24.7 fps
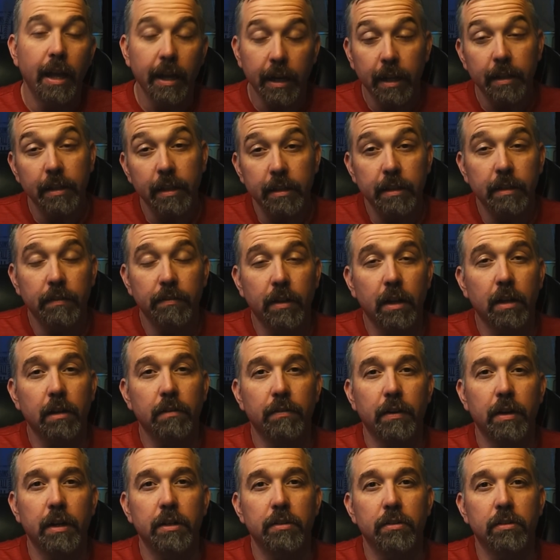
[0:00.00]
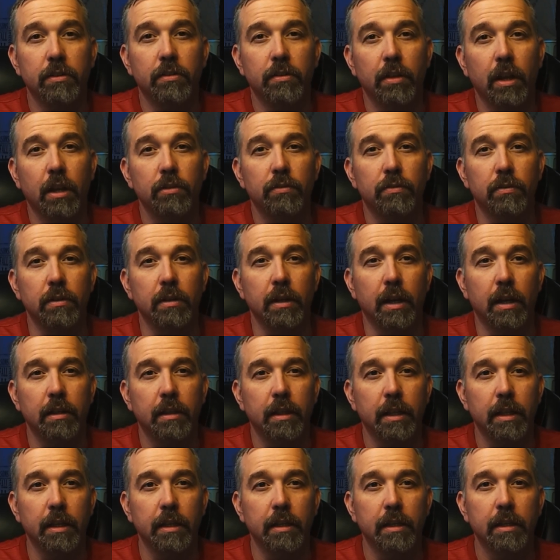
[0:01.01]
And I think they've done it very successfully. I
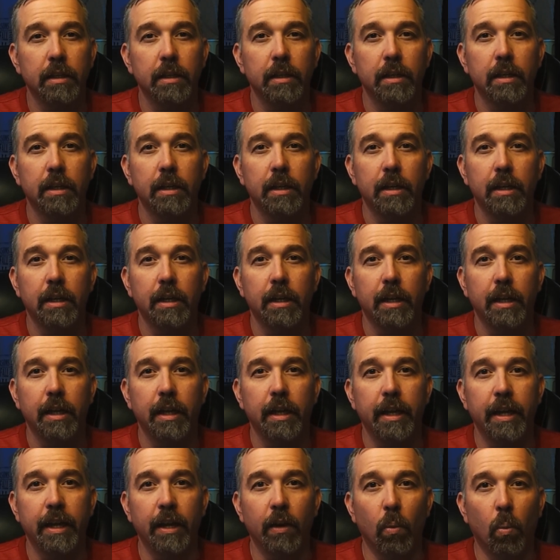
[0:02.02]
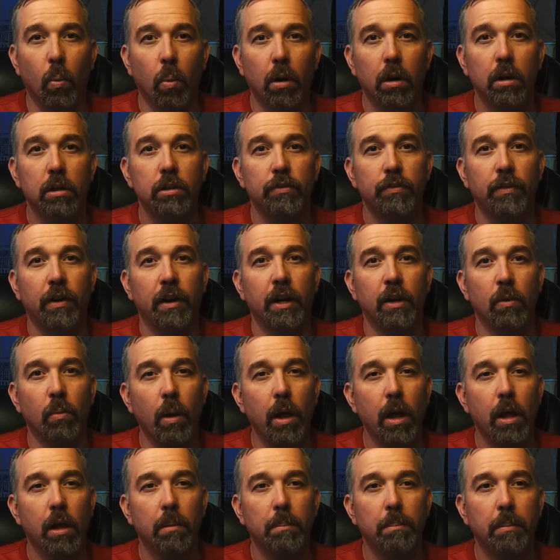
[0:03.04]
think it works very
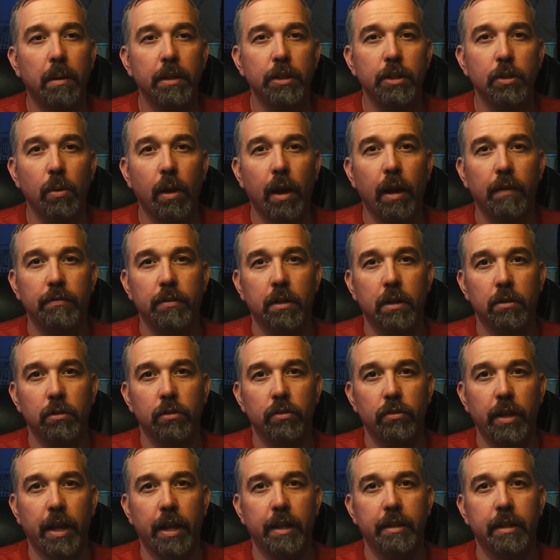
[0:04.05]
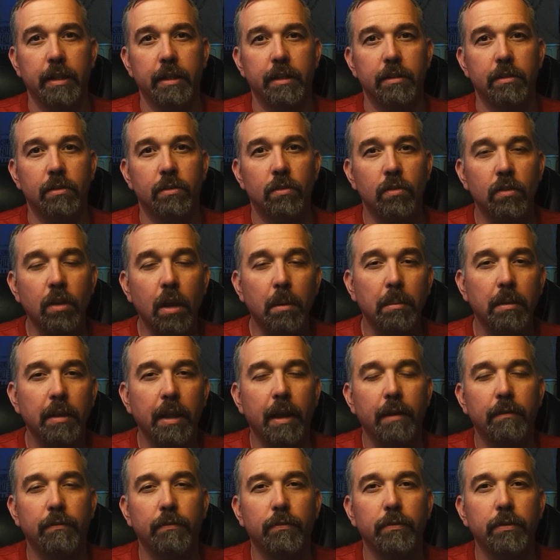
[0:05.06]
well, but you have to understand that some of
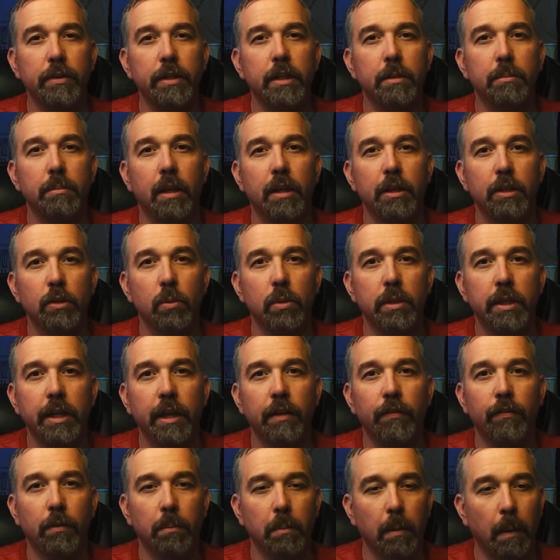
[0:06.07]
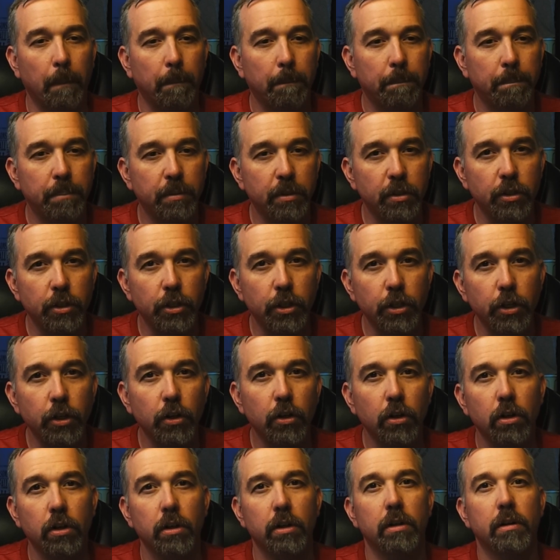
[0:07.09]
that freedom that you would get from a
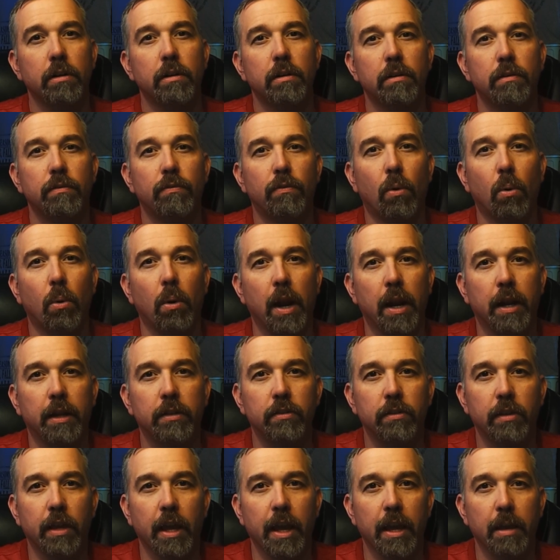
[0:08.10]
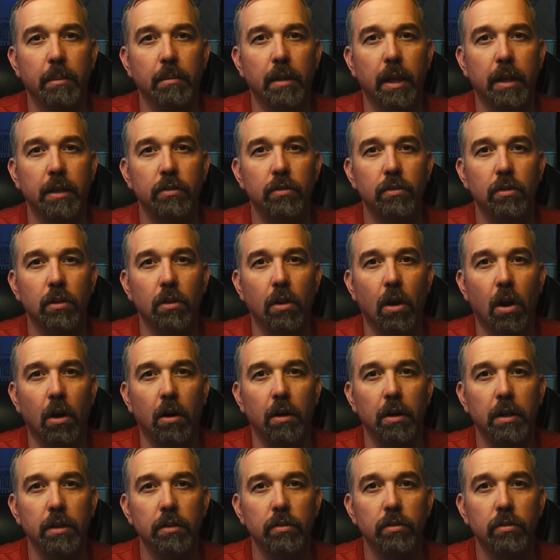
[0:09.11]
pure 4X game like
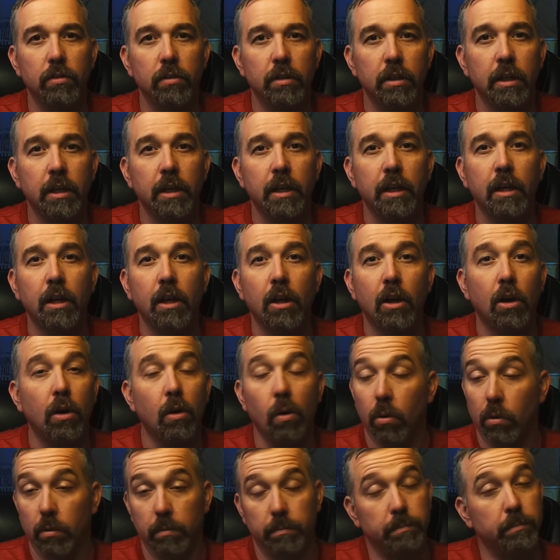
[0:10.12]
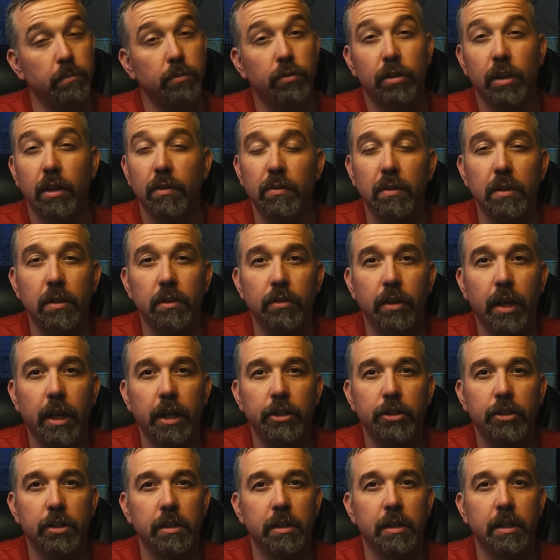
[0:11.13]
Stellaris or
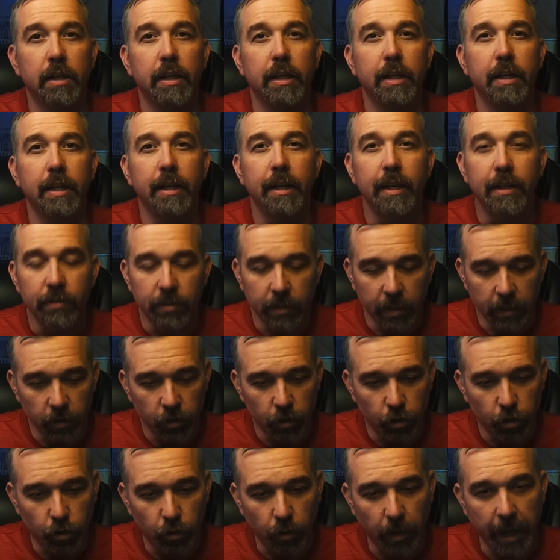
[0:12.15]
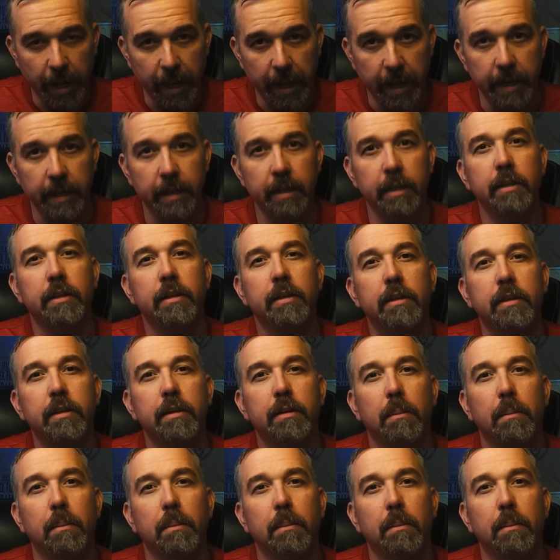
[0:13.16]
Civilization is constrained